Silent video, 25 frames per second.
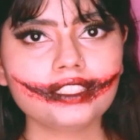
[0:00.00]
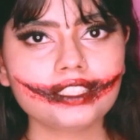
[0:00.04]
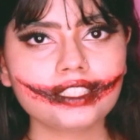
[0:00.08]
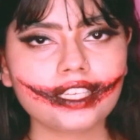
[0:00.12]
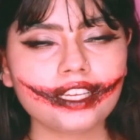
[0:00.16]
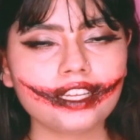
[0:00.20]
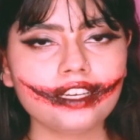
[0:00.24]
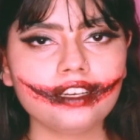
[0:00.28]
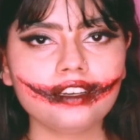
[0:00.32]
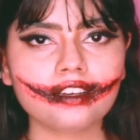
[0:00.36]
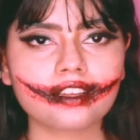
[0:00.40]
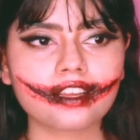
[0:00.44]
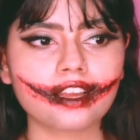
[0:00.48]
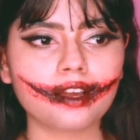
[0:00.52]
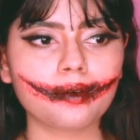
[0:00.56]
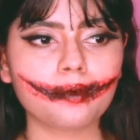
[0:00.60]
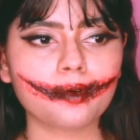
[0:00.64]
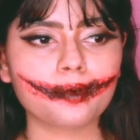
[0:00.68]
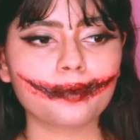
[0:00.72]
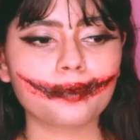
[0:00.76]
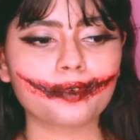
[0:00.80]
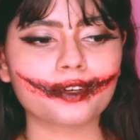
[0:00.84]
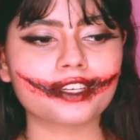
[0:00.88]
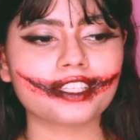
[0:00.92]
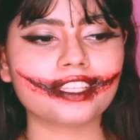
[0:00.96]
decided to come
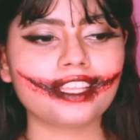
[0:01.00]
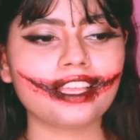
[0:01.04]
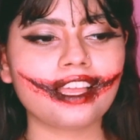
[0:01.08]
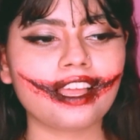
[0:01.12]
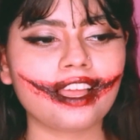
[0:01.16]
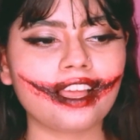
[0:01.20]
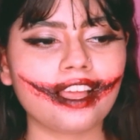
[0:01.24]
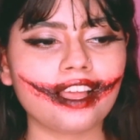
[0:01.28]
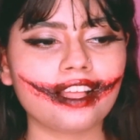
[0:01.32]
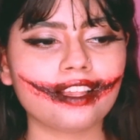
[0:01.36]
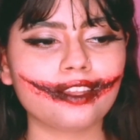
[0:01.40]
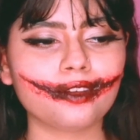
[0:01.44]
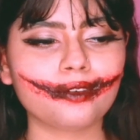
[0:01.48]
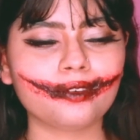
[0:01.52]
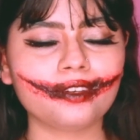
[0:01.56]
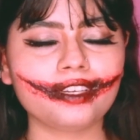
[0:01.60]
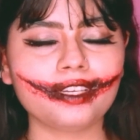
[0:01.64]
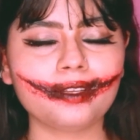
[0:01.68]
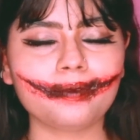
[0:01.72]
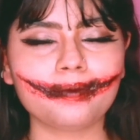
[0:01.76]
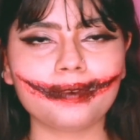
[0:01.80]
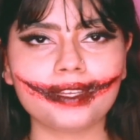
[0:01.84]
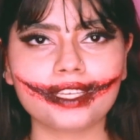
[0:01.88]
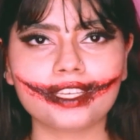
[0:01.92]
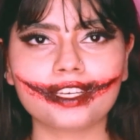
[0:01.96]
up with
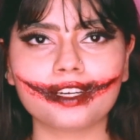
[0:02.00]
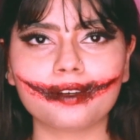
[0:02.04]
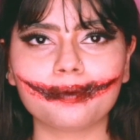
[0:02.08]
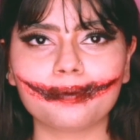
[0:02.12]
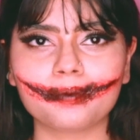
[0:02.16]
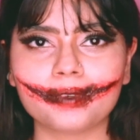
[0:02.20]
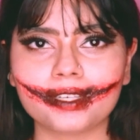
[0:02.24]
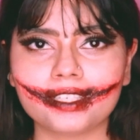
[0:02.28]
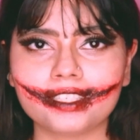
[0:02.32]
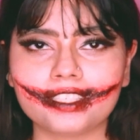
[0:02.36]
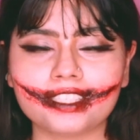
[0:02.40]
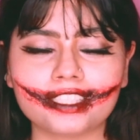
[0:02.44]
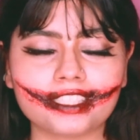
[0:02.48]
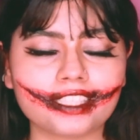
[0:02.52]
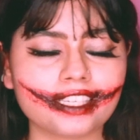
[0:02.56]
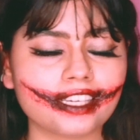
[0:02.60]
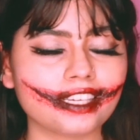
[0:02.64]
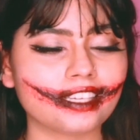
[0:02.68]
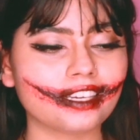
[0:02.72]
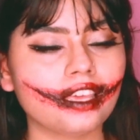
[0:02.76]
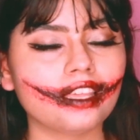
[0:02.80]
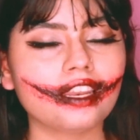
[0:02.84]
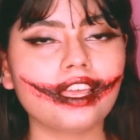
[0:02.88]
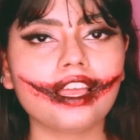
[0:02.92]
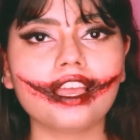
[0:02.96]
Halloween Makeup Monday
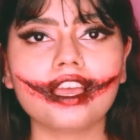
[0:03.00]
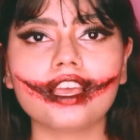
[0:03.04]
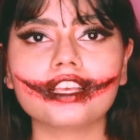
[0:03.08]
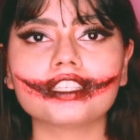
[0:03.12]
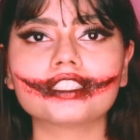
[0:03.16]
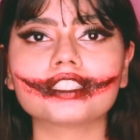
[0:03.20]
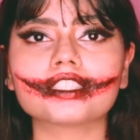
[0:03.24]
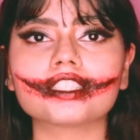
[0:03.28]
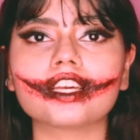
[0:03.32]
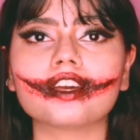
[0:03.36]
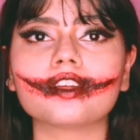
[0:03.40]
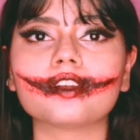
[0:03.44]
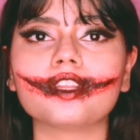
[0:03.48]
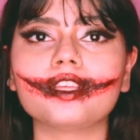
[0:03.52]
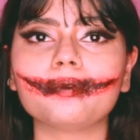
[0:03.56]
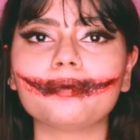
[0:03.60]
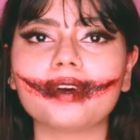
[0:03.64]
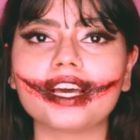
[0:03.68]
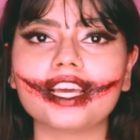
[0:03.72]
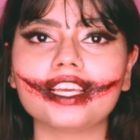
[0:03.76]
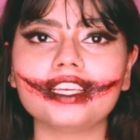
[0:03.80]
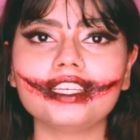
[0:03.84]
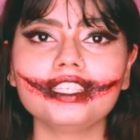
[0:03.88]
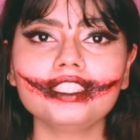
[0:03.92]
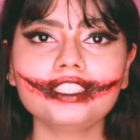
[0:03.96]
and I asked on
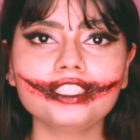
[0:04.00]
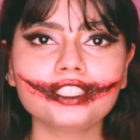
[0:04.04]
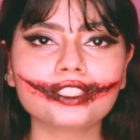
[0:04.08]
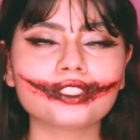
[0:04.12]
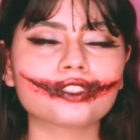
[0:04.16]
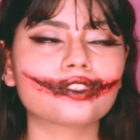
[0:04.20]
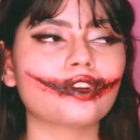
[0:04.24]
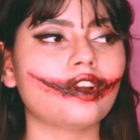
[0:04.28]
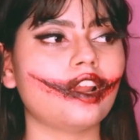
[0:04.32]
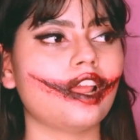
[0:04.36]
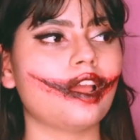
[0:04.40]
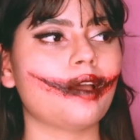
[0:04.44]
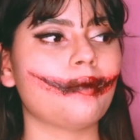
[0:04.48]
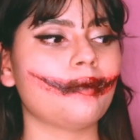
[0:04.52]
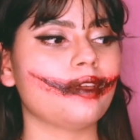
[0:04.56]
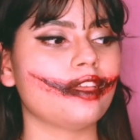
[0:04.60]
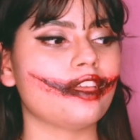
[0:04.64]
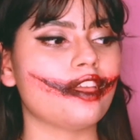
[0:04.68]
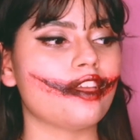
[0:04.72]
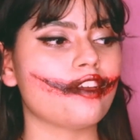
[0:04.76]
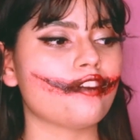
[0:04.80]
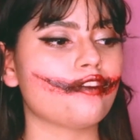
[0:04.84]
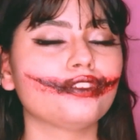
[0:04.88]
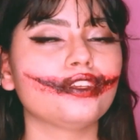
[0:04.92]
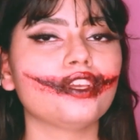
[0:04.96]
my Instagram
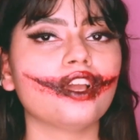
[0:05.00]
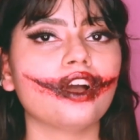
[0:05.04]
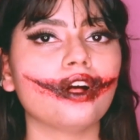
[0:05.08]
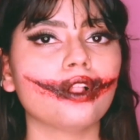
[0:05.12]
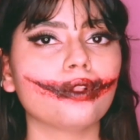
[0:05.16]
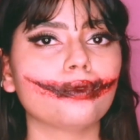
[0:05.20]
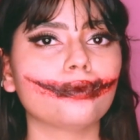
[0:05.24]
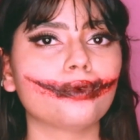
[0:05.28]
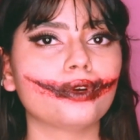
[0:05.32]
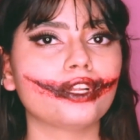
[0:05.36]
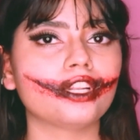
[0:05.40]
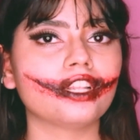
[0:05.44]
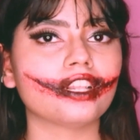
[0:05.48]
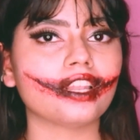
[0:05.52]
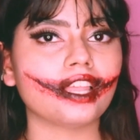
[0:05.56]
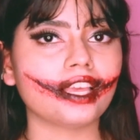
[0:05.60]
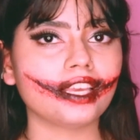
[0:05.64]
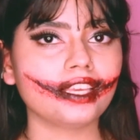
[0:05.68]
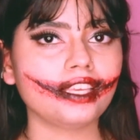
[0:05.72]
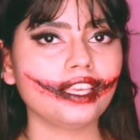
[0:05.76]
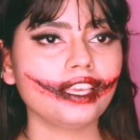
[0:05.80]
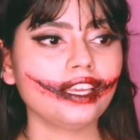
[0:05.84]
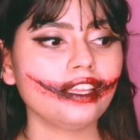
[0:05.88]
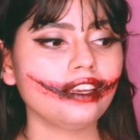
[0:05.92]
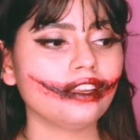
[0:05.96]
if y'all would
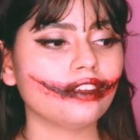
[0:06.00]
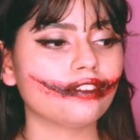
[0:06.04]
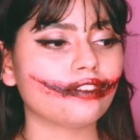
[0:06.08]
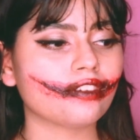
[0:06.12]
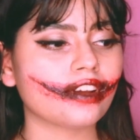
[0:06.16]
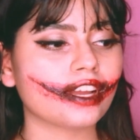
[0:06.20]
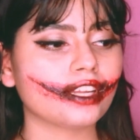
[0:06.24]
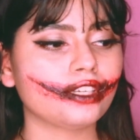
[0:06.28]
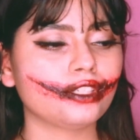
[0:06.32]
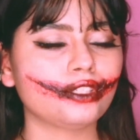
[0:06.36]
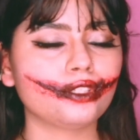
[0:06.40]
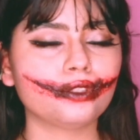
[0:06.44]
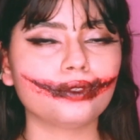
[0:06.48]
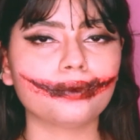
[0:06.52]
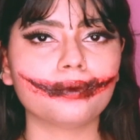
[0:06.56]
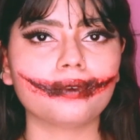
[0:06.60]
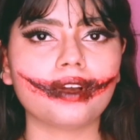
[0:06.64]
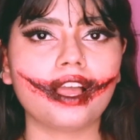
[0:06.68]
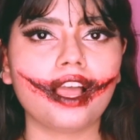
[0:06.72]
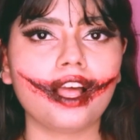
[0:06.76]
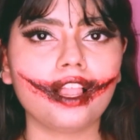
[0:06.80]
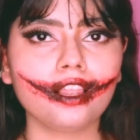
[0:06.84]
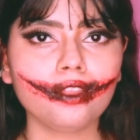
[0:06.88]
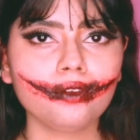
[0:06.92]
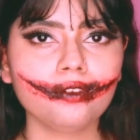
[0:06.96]
like it if I do
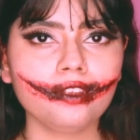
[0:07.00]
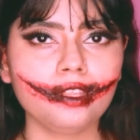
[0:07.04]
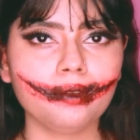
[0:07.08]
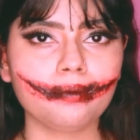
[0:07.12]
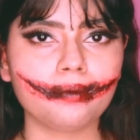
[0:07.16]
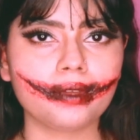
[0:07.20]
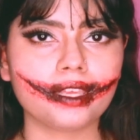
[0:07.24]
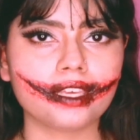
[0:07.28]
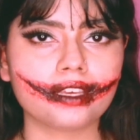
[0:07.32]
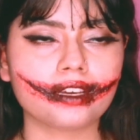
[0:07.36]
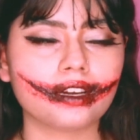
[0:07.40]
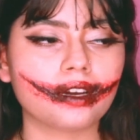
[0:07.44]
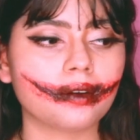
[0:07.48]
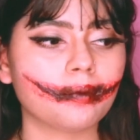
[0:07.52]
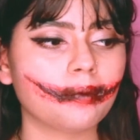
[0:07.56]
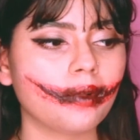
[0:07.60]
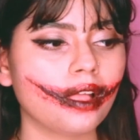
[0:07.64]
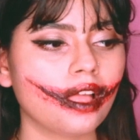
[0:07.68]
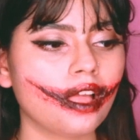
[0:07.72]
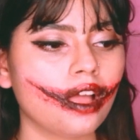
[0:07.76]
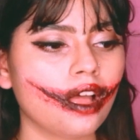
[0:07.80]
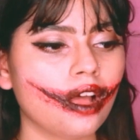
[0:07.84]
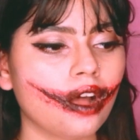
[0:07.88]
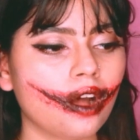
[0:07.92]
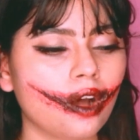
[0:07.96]
Halloween makeup
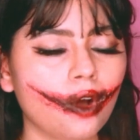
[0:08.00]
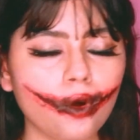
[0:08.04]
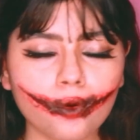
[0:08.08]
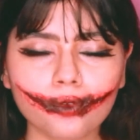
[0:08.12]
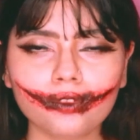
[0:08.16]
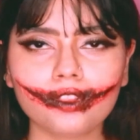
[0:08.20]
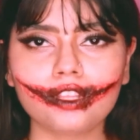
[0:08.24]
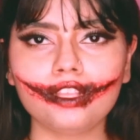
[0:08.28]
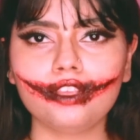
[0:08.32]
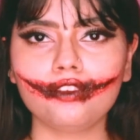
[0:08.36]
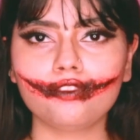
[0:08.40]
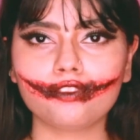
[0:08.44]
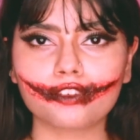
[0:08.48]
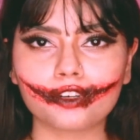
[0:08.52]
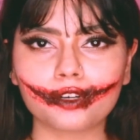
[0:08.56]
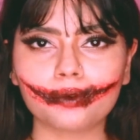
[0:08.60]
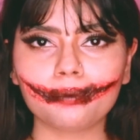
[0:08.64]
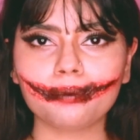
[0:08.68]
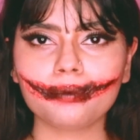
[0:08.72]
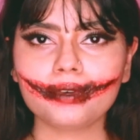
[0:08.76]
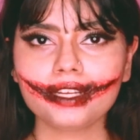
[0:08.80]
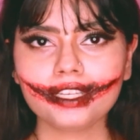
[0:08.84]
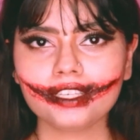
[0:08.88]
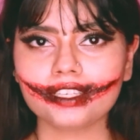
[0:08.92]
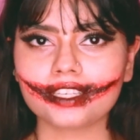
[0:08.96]
only
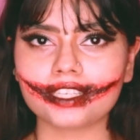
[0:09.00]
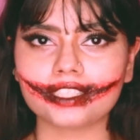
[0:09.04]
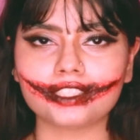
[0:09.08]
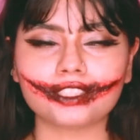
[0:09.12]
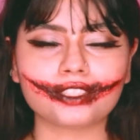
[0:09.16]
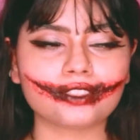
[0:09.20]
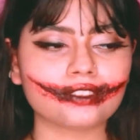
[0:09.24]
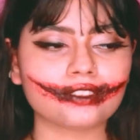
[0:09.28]
for Monday.